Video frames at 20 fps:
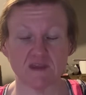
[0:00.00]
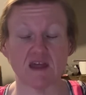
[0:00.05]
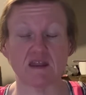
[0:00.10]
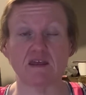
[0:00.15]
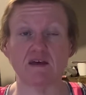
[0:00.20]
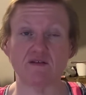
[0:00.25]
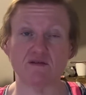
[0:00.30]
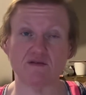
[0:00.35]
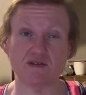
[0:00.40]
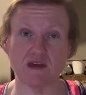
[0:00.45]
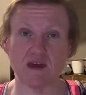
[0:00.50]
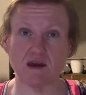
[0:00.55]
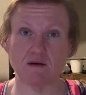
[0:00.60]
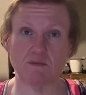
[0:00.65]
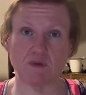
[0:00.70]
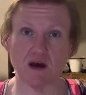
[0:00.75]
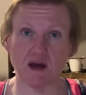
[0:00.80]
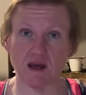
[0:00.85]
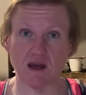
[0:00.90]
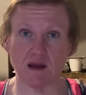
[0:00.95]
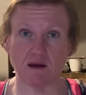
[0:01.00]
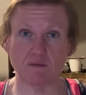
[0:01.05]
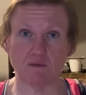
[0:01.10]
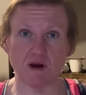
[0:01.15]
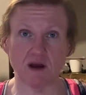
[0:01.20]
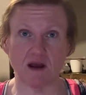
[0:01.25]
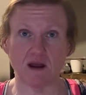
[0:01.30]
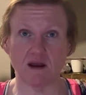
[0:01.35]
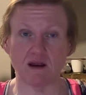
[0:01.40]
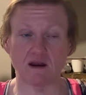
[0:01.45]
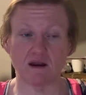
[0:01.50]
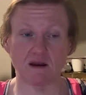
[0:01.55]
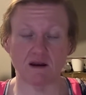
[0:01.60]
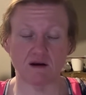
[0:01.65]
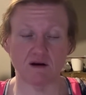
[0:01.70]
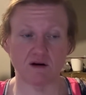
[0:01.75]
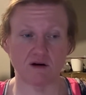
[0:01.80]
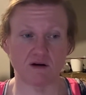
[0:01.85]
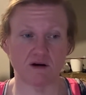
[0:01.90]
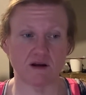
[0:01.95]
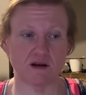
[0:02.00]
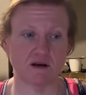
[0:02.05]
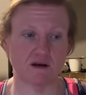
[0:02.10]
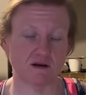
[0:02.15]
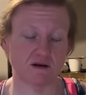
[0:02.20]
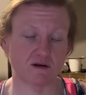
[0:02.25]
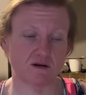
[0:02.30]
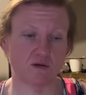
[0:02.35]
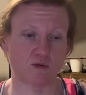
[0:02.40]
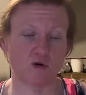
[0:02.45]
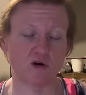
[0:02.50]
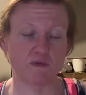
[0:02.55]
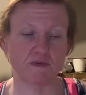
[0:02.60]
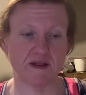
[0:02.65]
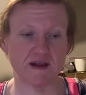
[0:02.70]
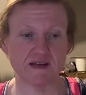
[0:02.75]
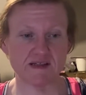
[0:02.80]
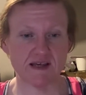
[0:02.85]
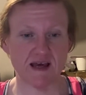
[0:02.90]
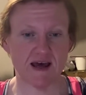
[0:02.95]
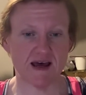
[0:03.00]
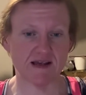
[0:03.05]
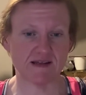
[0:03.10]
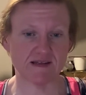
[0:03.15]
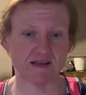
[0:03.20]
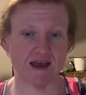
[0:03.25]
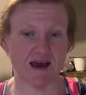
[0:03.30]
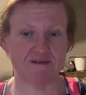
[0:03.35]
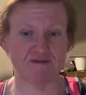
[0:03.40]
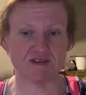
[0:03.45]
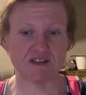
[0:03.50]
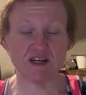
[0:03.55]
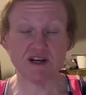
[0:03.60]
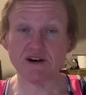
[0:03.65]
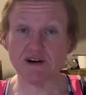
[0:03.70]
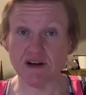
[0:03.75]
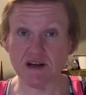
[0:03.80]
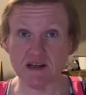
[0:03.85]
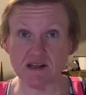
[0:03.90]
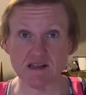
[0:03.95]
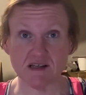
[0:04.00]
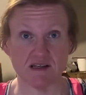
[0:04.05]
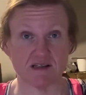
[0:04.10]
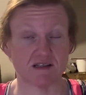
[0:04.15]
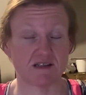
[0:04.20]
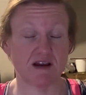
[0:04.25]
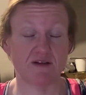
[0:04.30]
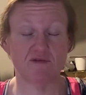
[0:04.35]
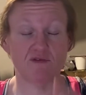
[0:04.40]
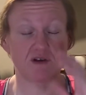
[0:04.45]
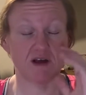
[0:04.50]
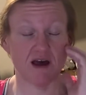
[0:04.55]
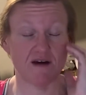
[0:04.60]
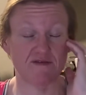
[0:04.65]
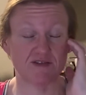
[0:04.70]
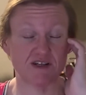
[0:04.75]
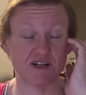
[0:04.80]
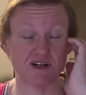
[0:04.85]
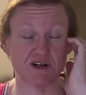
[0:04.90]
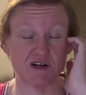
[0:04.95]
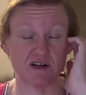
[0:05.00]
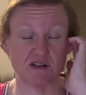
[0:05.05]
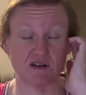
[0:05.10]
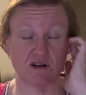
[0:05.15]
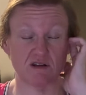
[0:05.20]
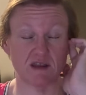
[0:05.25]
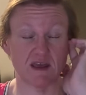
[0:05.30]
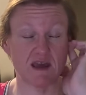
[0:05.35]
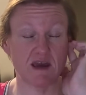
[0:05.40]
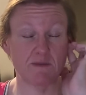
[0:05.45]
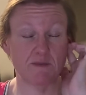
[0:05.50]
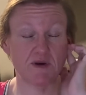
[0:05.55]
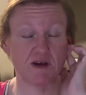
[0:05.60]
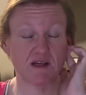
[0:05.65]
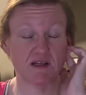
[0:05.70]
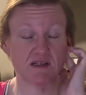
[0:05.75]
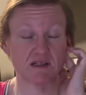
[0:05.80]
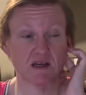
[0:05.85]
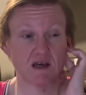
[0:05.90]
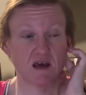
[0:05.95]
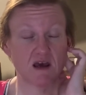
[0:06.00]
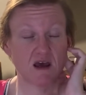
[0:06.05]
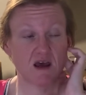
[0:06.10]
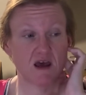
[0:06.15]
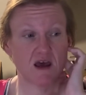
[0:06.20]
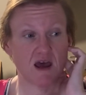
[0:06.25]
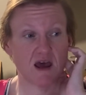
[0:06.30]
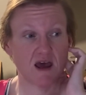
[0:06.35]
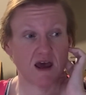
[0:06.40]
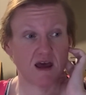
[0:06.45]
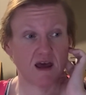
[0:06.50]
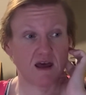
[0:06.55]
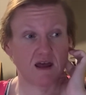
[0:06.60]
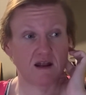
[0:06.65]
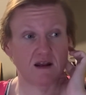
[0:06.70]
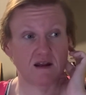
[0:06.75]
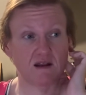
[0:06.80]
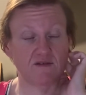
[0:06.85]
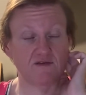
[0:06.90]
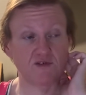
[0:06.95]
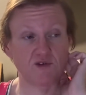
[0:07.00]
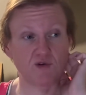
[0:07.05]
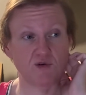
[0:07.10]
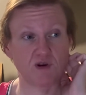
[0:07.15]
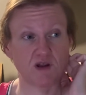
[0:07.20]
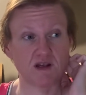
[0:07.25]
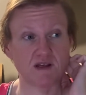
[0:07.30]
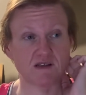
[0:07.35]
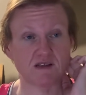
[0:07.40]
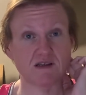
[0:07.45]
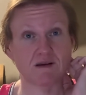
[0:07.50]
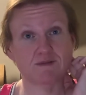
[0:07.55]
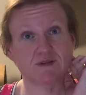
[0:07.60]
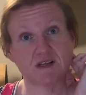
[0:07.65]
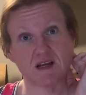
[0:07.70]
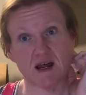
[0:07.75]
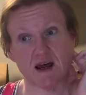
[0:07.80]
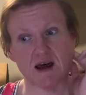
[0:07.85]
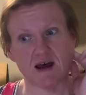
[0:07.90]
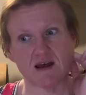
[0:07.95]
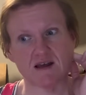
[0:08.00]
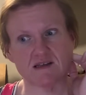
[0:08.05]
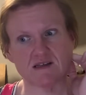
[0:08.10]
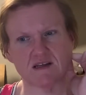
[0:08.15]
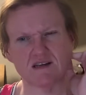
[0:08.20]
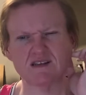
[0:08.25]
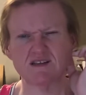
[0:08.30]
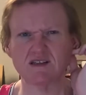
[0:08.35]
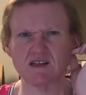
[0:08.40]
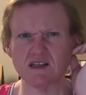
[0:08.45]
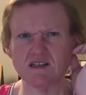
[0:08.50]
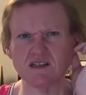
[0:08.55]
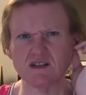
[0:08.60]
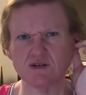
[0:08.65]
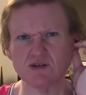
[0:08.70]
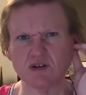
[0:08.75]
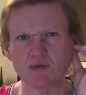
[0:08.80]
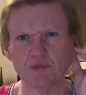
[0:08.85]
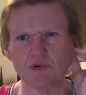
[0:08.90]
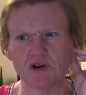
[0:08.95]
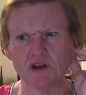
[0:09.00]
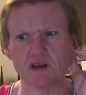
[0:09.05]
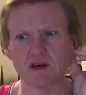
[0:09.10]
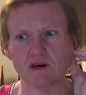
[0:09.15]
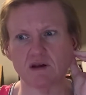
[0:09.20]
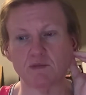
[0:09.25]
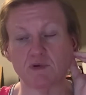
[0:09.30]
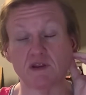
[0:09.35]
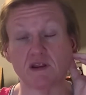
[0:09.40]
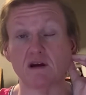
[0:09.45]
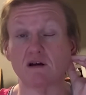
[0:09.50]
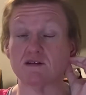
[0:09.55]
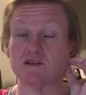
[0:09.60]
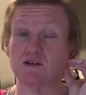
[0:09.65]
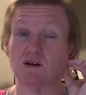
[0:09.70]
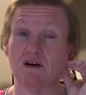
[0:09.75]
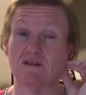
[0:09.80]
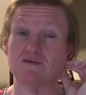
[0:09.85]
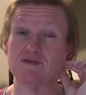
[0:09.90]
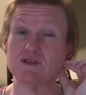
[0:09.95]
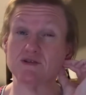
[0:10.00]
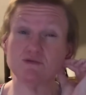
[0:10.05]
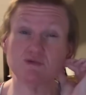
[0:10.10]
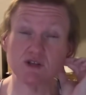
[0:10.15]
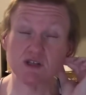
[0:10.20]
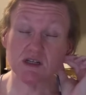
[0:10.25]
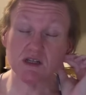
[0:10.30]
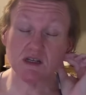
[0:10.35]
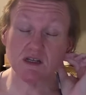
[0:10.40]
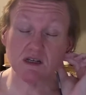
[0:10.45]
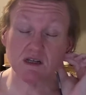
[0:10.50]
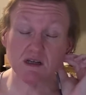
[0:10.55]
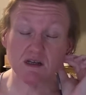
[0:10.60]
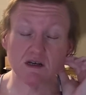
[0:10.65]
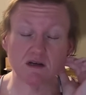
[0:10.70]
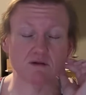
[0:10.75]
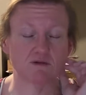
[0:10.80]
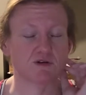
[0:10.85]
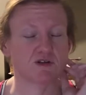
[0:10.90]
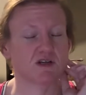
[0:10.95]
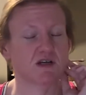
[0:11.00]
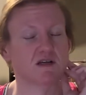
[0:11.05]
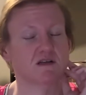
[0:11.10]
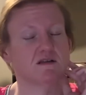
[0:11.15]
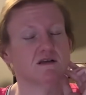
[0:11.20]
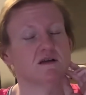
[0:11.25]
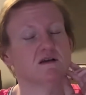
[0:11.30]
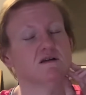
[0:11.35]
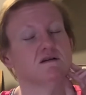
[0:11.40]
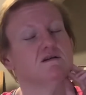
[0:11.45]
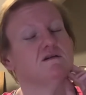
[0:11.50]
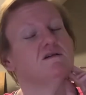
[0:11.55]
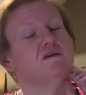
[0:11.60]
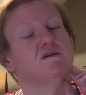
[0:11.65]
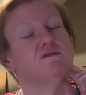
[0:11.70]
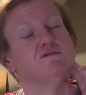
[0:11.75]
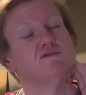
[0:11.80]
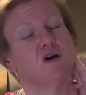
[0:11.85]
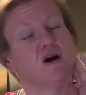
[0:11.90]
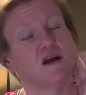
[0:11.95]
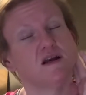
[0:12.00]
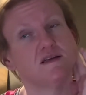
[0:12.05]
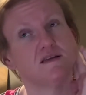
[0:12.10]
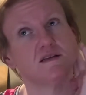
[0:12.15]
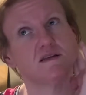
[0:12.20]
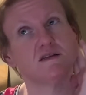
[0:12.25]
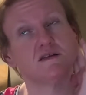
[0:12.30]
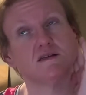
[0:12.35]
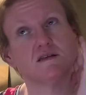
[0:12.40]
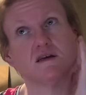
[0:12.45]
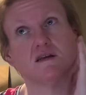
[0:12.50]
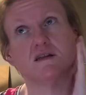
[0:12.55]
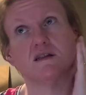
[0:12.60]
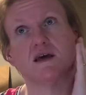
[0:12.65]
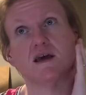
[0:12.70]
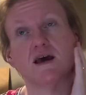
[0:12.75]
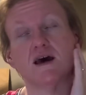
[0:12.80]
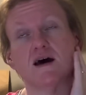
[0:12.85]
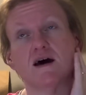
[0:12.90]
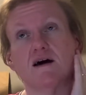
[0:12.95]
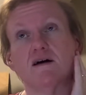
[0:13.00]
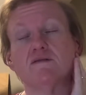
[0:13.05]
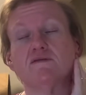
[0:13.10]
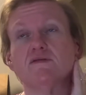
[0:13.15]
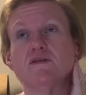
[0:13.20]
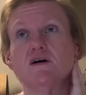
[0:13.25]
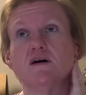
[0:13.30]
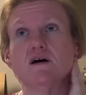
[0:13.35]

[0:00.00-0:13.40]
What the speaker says: The other thing, my current workplace has several cafeterias on campus, and the food is subsidized, and it's usually pretty good, but they also have sushi, which has, rice, and they have